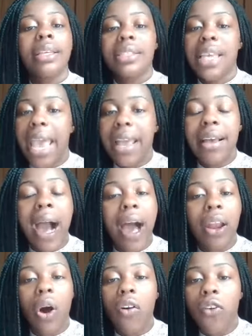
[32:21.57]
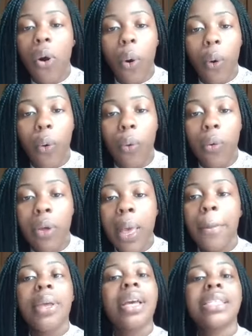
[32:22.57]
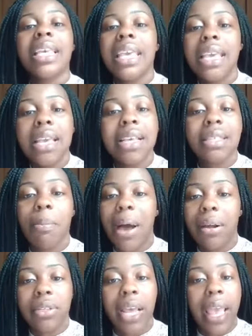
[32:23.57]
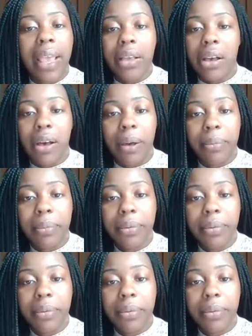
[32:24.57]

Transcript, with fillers: Take God off hold because he is about to hang up.